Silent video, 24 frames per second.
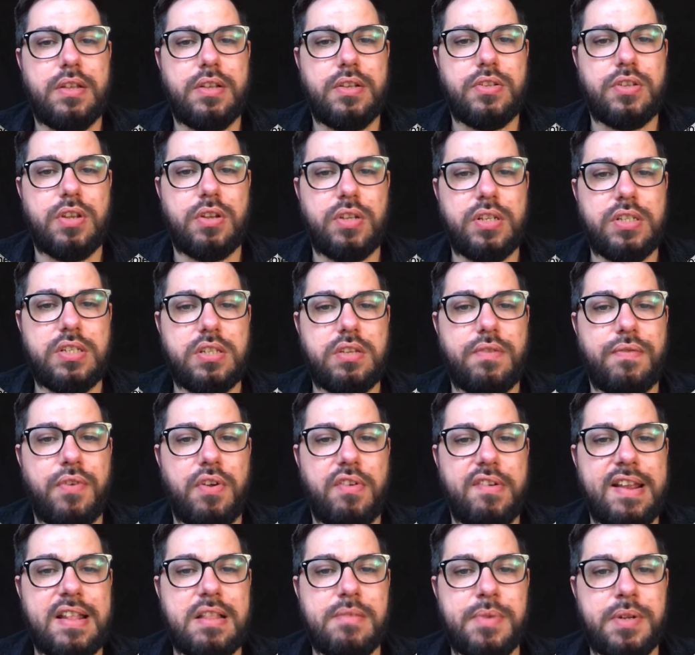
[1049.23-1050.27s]
So this is the
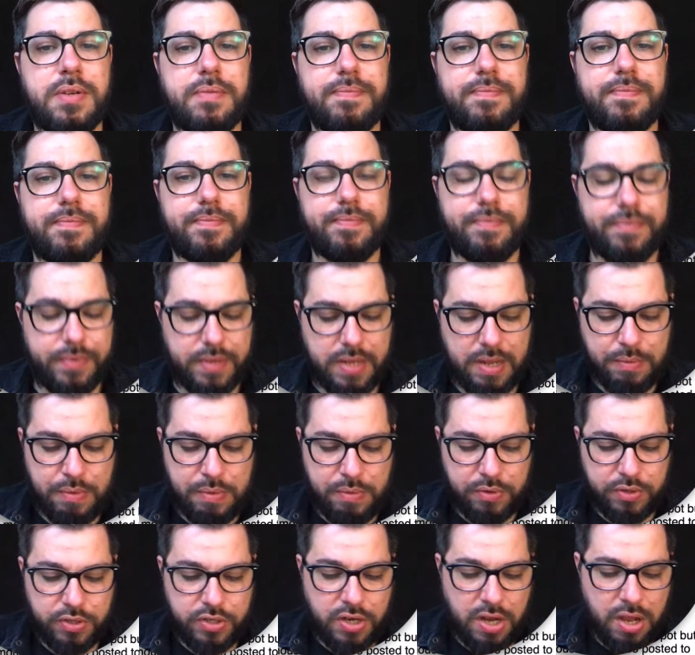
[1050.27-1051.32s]
footer element, and we
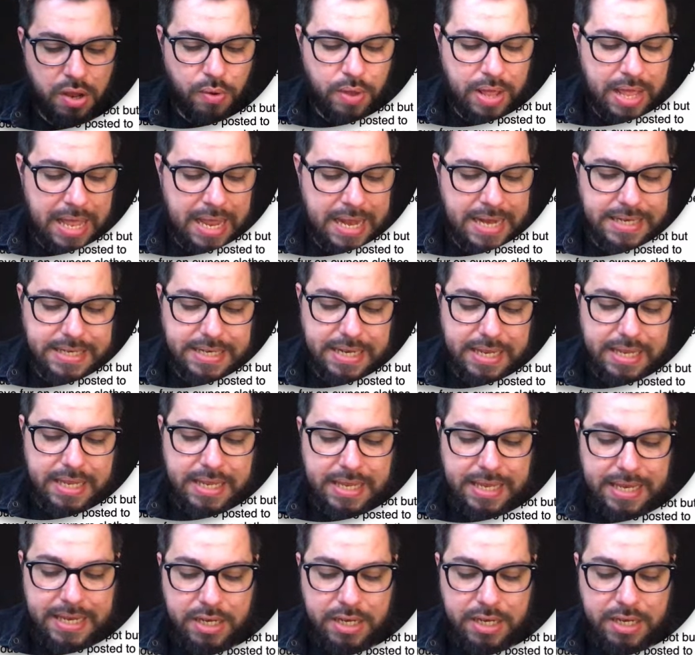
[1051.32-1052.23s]
want to go ID